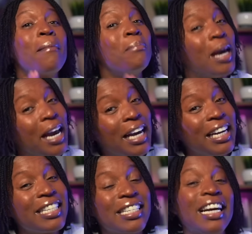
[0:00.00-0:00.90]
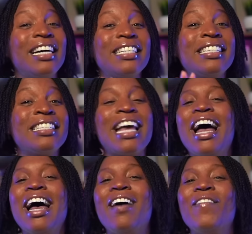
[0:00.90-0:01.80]
Many sons
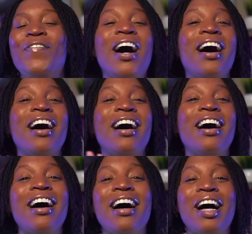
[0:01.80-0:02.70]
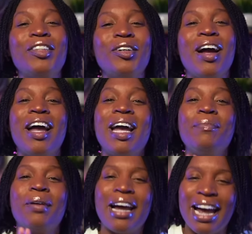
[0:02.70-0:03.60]
have Father
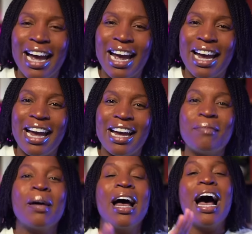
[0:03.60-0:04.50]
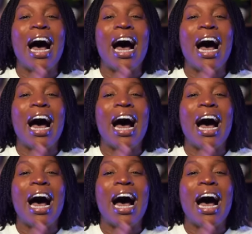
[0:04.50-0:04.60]
Abraham.